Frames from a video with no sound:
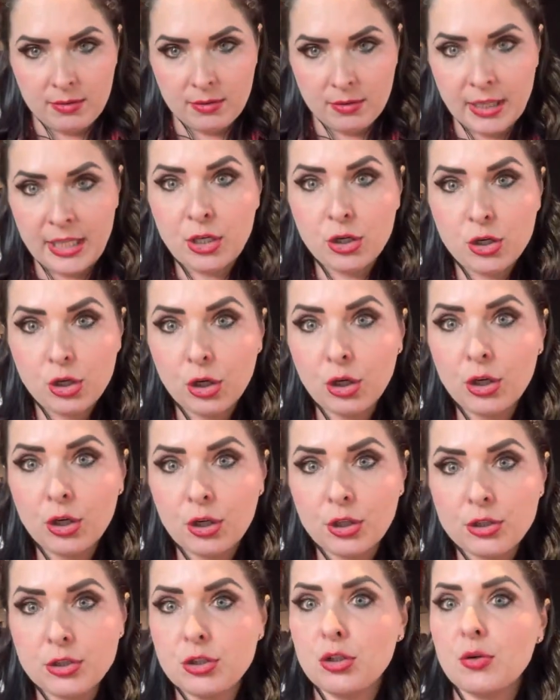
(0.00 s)

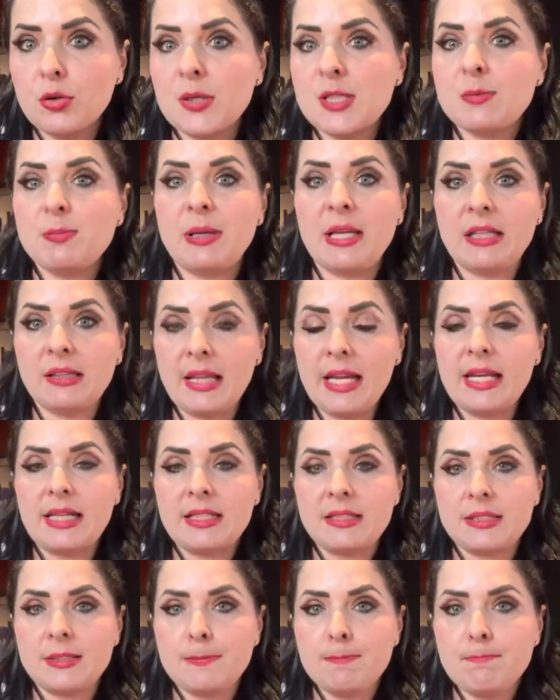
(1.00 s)
incurred due to us being
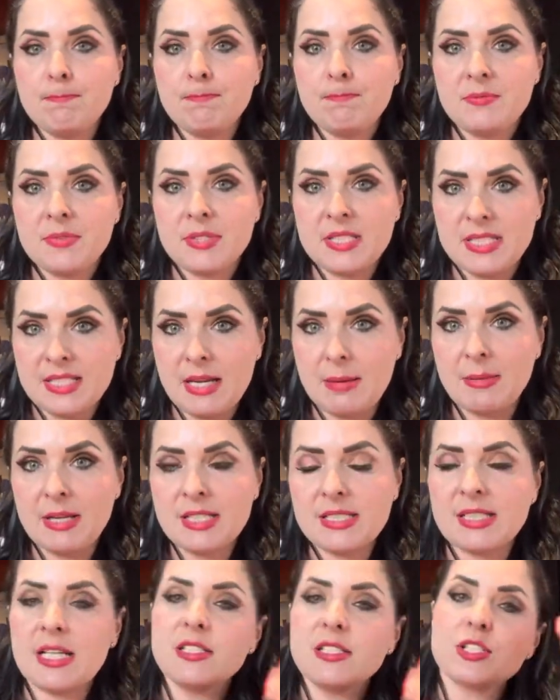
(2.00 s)
late. Does that make
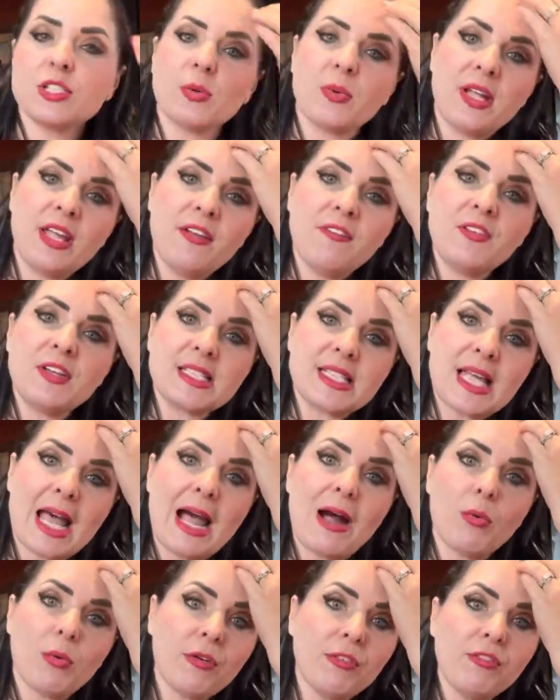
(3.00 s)
sense? So if it's
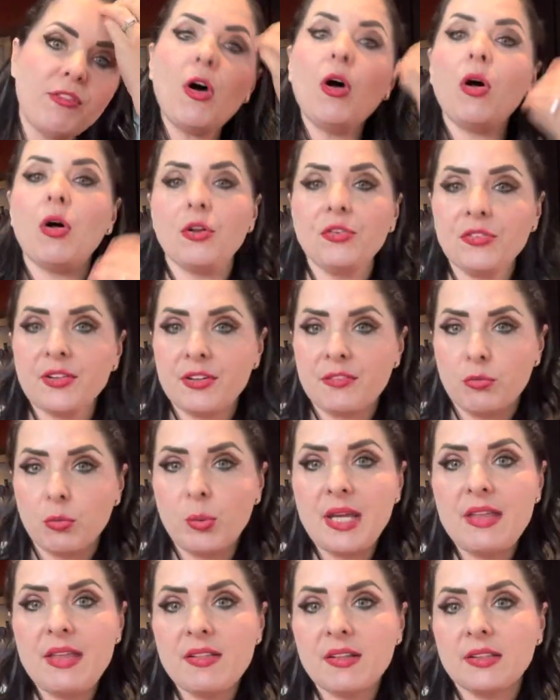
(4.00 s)
our fault, if
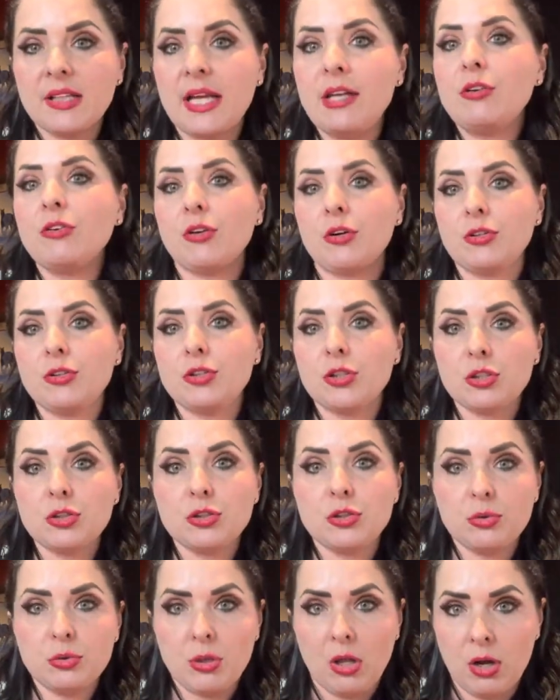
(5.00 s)
we, the lender, took
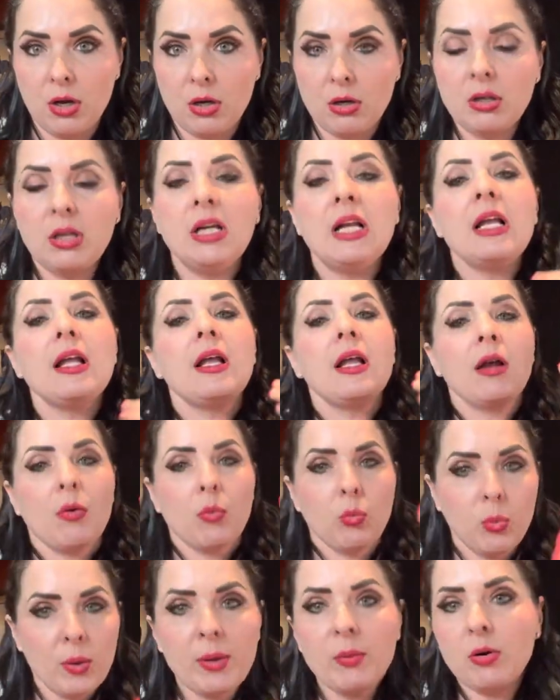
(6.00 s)
too long,
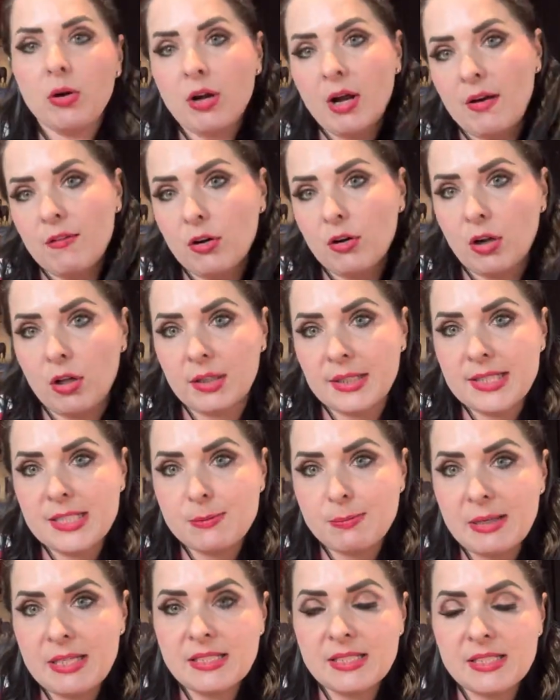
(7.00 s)
we will cover all
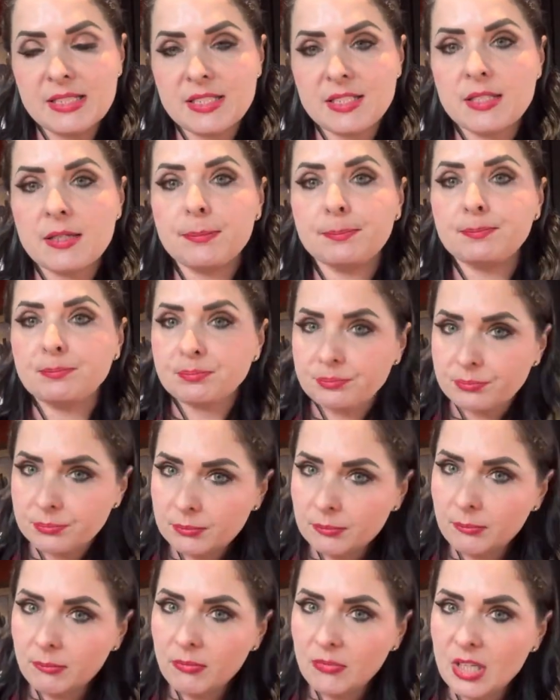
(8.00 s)
expenses.
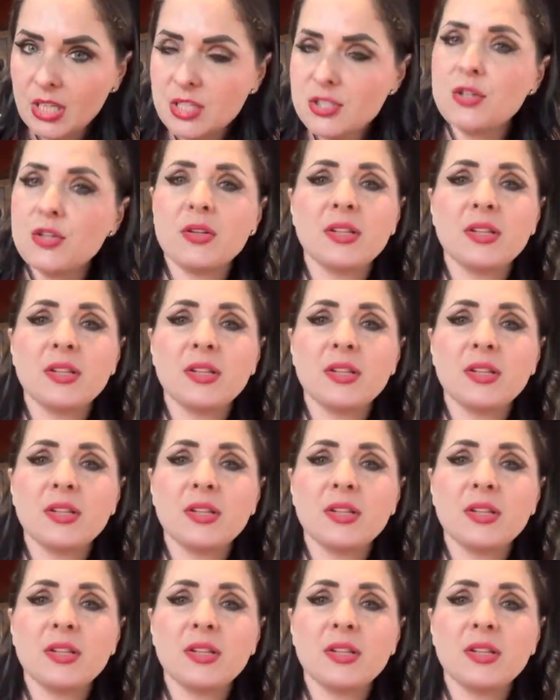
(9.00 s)
So the